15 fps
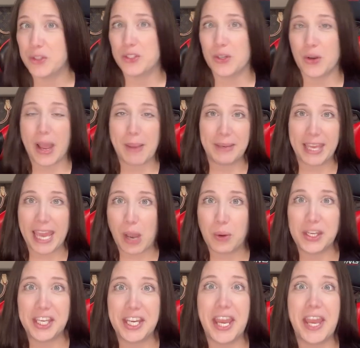so I'm
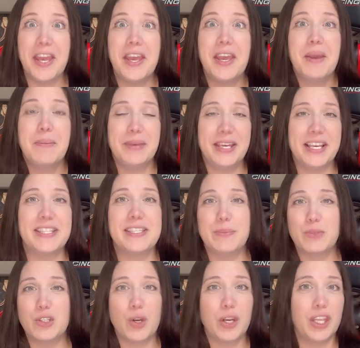counting it because
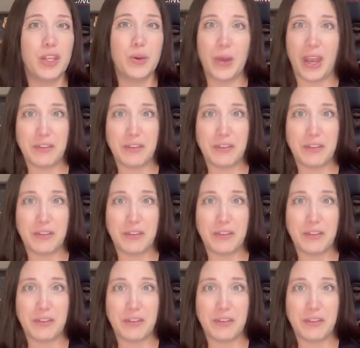I'm showing you